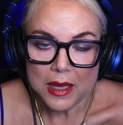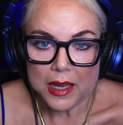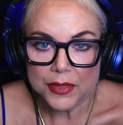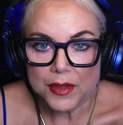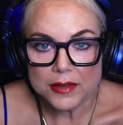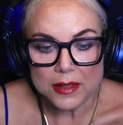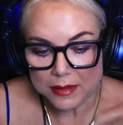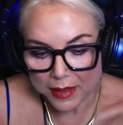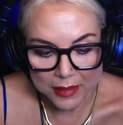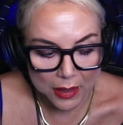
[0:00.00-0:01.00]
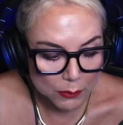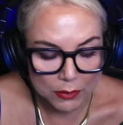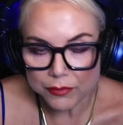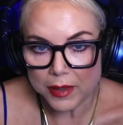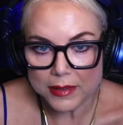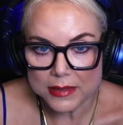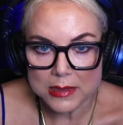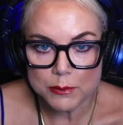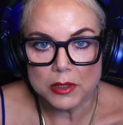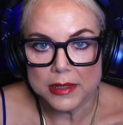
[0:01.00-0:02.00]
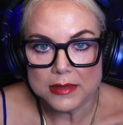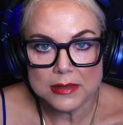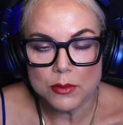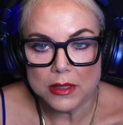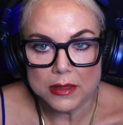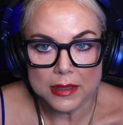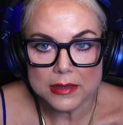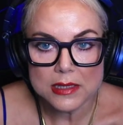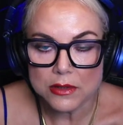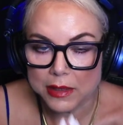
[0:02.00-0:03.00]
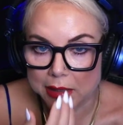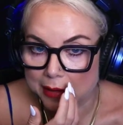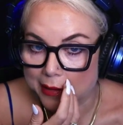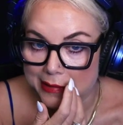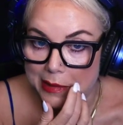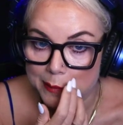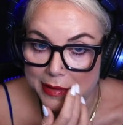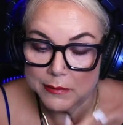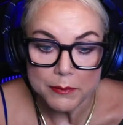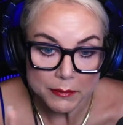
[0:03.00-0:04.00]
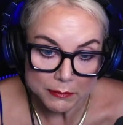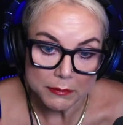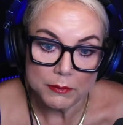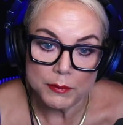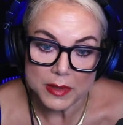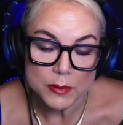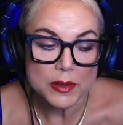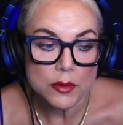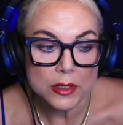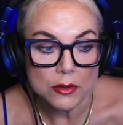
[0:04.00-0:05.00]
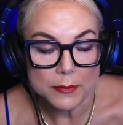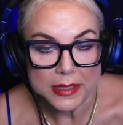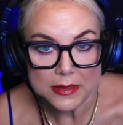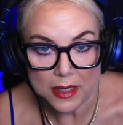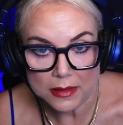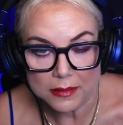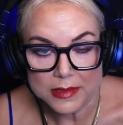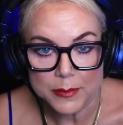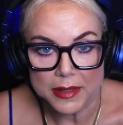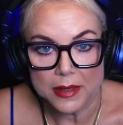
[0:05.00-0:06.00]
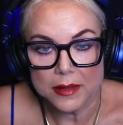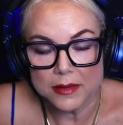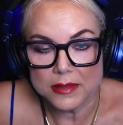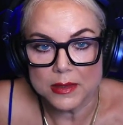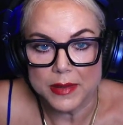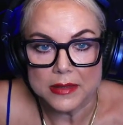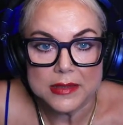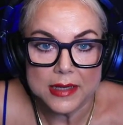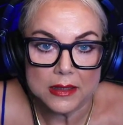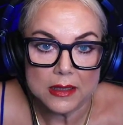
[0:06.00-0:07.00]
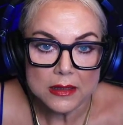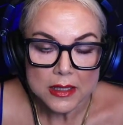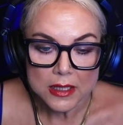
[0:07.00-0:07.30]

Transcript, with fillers: I think that AI will find its place where it needs to, and I think it's going to be in just between you and me, technically speaking, I think it's going to be in data,